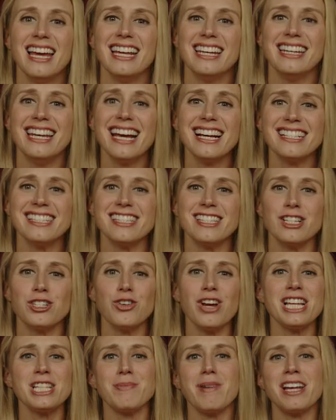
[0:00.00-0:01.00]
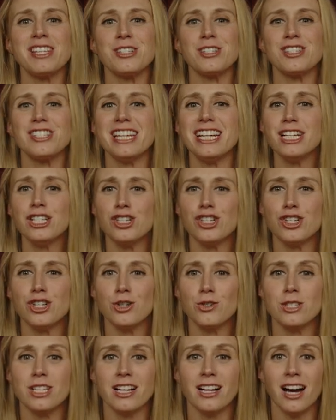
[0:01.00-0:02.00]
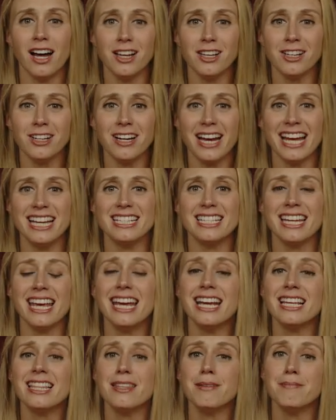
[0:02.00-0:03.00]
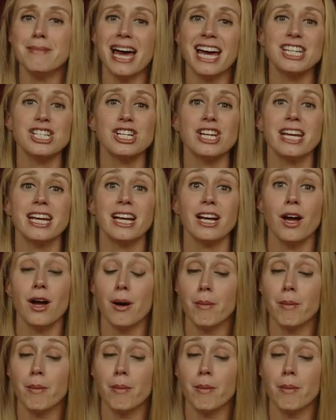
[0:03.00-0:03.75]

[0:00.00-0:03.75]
Next, the trespassers each choose a color and take the matching